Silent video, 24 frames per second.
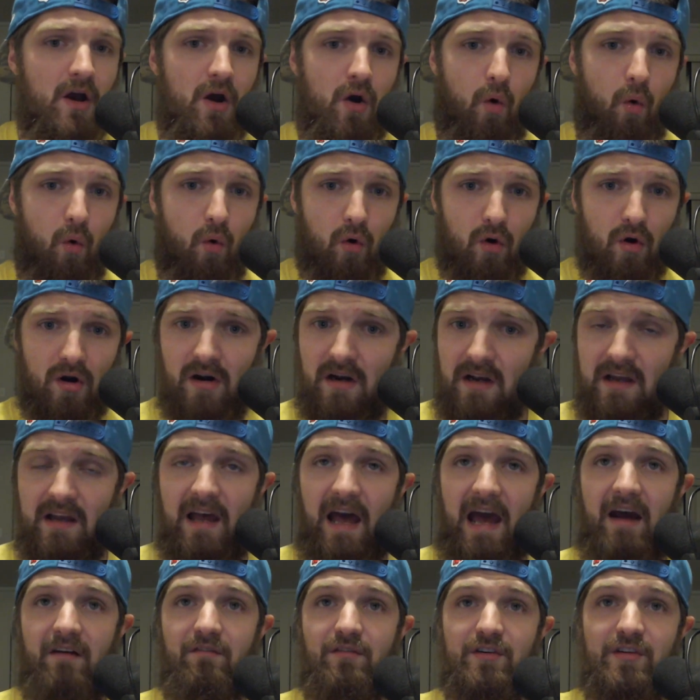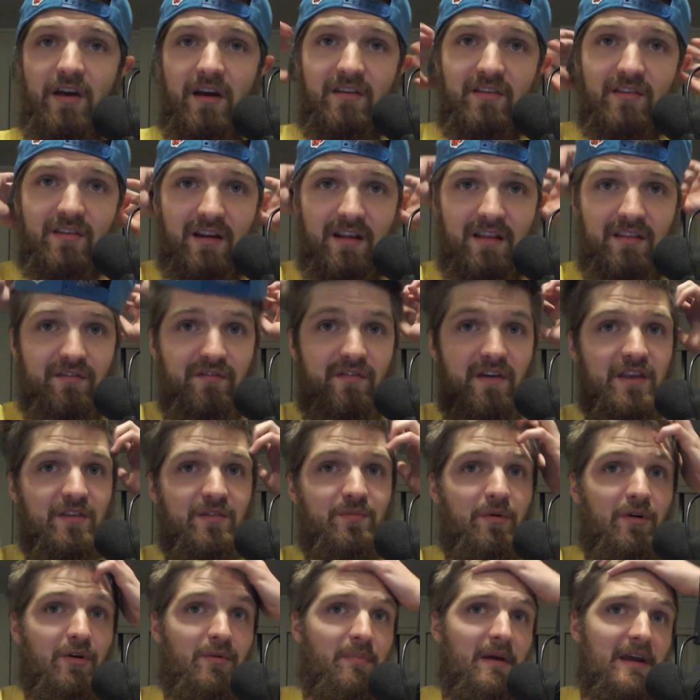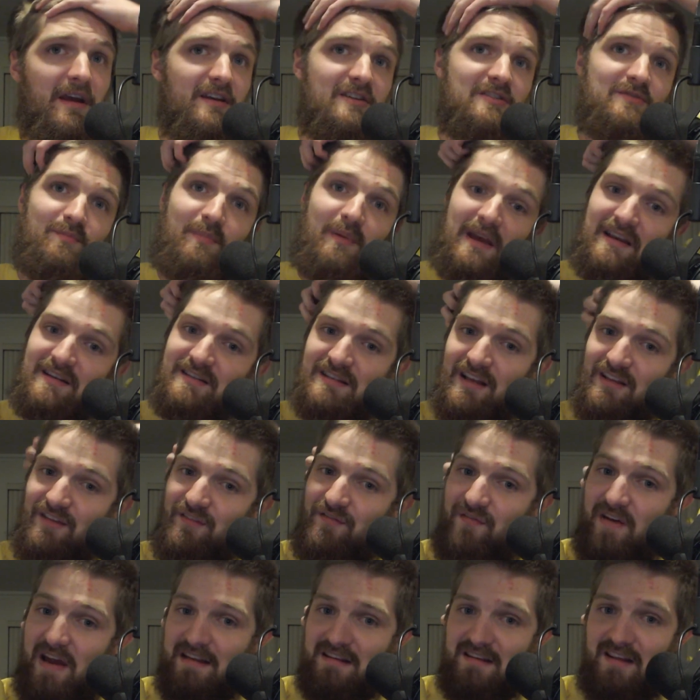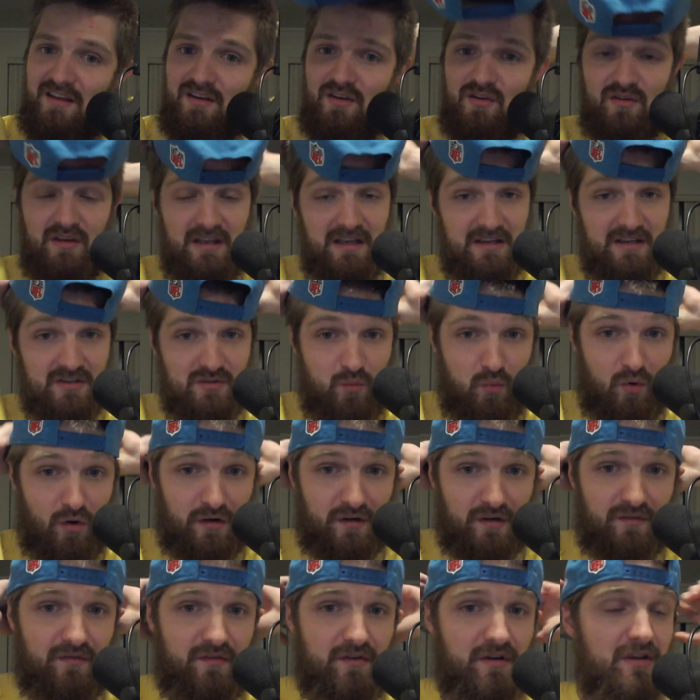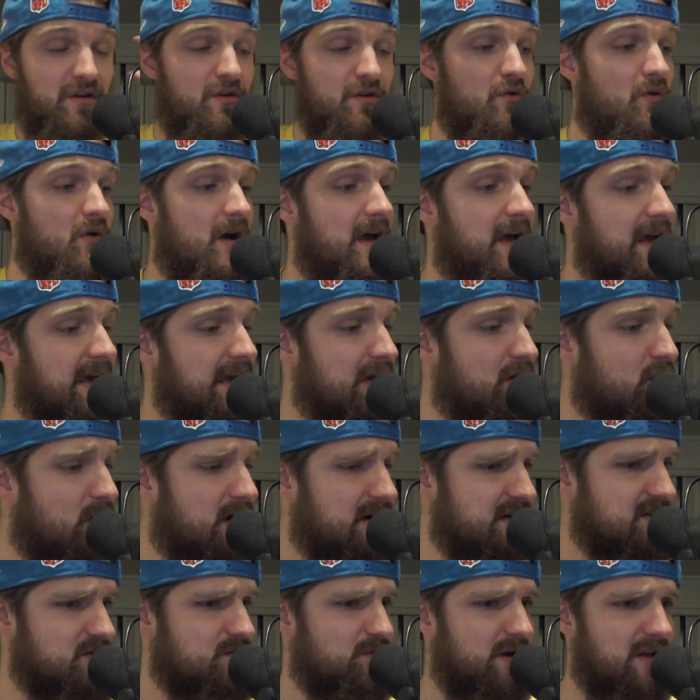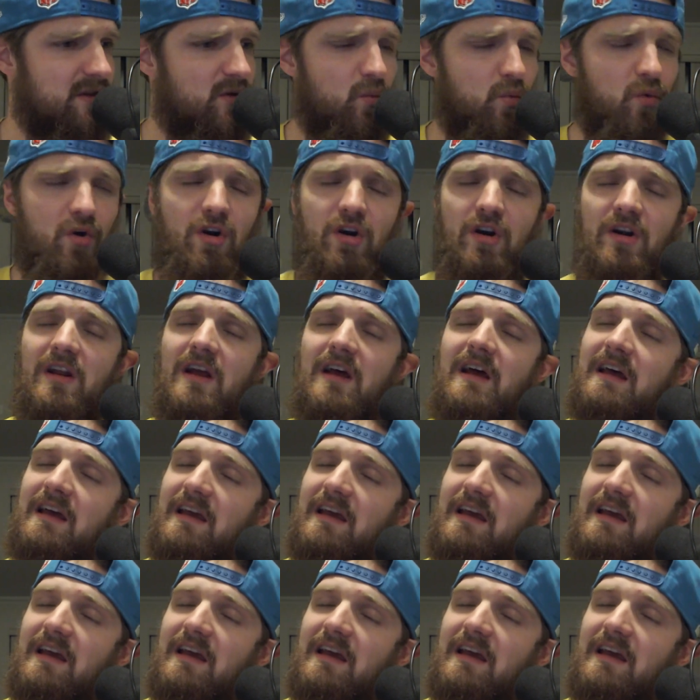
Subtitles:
or advertising on the Facebook page based on the fact that it has worked for you and you want to spread the word.